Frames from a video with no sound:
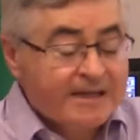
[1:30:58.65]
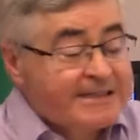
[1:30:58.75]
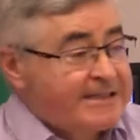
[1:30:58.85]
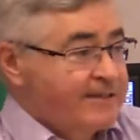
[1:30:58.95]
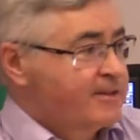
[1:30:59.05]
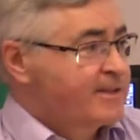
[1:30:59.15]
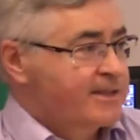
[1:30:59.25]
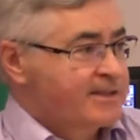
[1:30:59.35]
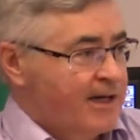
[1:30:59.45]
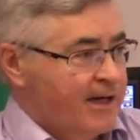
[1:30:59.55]
civil
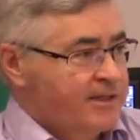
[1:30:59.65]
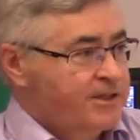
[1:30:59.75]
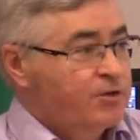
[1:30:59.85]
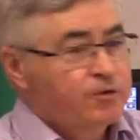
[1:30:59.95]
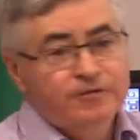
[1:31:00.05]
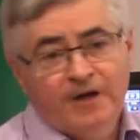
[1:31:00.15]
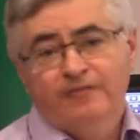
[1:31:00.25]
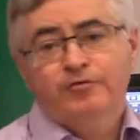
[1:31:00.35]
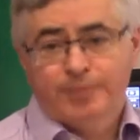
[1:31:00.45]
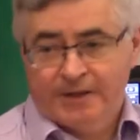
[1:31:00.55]
society who've
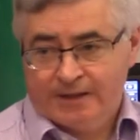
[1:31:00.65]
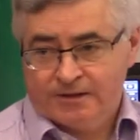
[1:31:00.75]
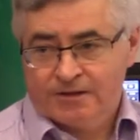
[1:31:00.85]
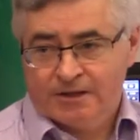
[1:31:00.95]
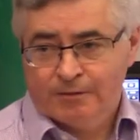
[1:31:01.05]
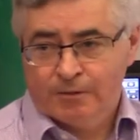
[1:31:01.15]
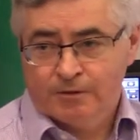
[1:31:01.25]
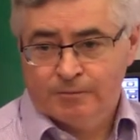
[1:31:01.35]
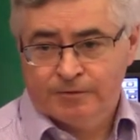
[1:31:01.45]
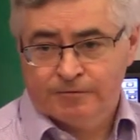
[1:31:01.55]
never been at the table
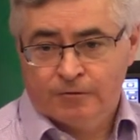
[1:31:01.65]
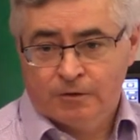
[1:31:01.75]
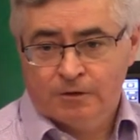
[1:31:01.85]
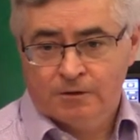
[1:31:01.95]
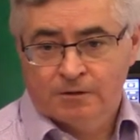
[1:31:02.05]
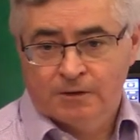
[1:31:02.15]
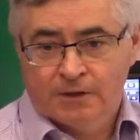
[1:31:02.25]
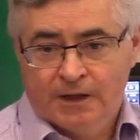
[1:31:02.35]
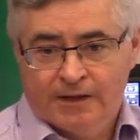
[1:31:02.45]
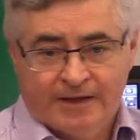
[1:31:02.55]
before,
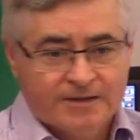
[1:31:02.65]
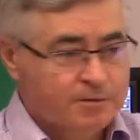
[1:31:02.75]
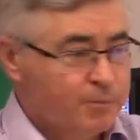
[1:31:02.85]
and that's the